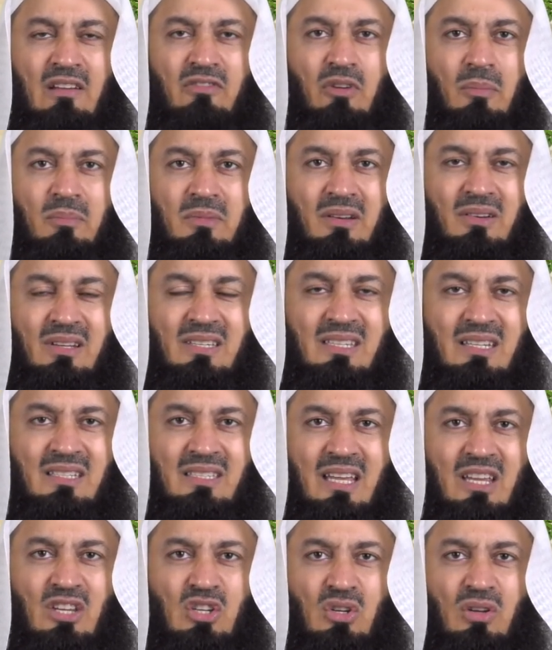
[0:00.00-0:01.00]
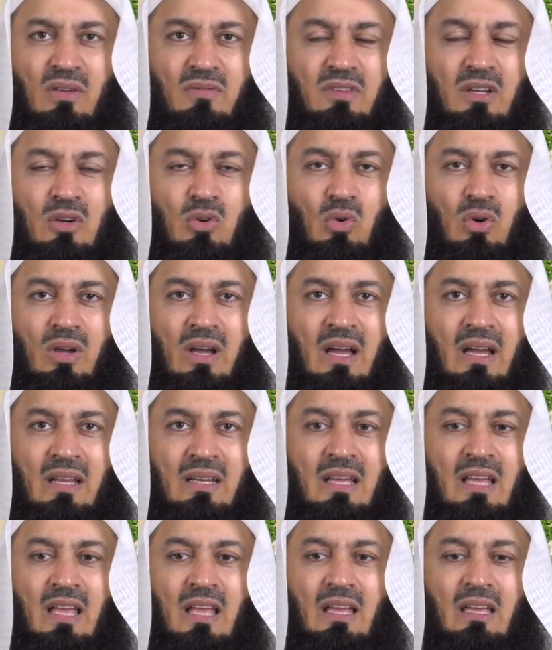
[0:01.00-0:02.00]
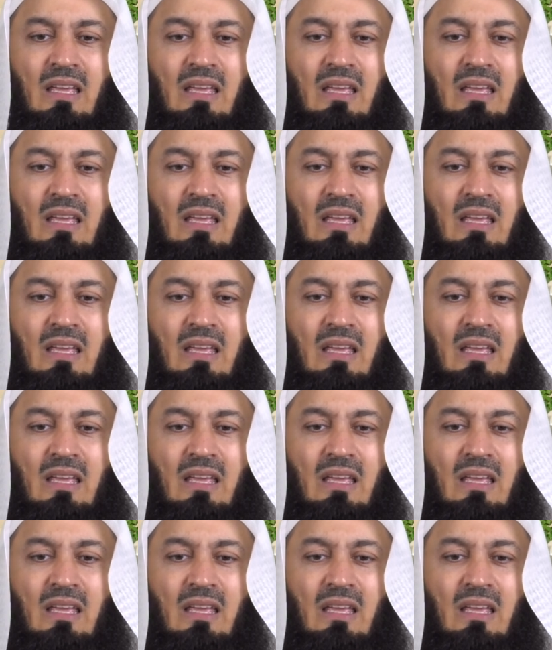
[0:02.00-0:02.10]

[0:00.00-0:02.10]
from the recitation of the Quran